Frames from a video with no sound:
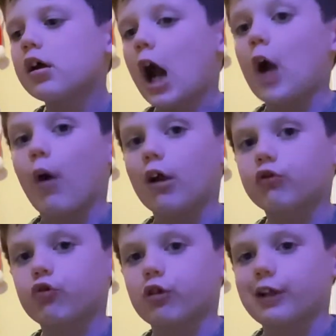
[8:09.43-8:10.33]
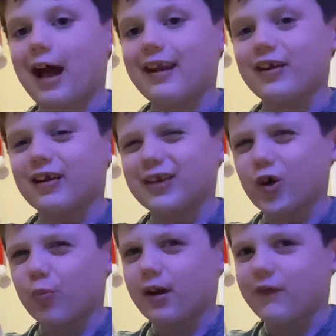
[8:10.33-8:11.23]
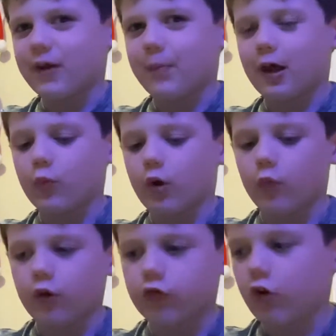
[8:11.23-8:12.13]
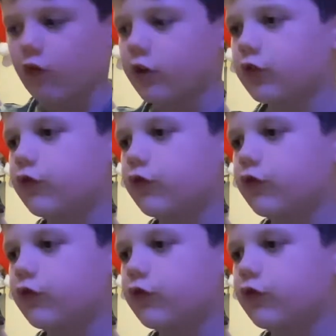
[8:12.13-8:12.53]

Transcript: I watched Aladdin a little bit of it, but I didn't want to watch all of it.